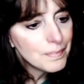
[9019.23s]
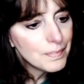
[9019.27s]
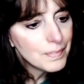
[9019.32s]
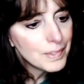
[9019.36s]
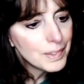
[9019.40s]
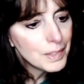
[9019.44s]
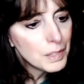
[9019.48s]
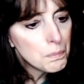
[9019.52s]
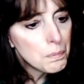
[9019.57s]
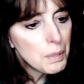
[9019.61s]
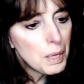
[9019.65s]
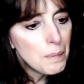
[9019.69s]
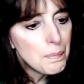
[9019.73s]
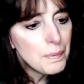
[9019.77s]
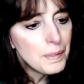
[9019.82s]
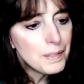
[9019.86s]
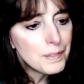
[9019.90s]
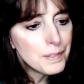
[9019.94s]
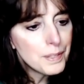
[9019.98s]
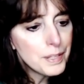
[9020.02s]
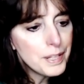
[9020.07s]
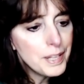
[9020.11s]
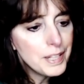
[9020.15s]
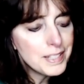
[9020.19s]
The puppy's
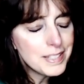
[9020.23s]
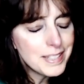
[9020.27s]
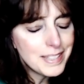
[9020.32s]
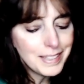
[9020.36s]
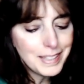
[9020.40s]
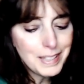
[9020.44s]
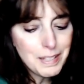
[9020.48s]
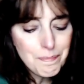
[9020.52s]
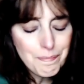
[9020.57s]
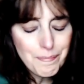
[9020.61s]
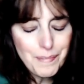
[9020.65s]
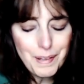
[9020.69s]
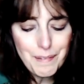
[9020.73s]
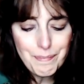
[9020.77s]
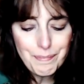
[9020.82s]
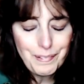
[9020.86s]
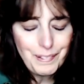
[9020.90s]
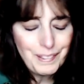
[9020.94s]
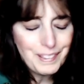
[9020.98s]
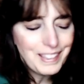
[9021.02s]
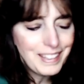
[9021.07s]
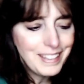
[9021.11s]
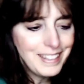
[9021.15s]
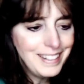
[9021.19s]
asleep,
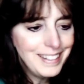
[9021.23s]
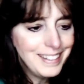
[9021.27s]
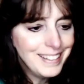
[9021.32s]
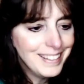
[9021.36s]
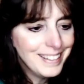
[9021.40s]
Pitbull, yeah.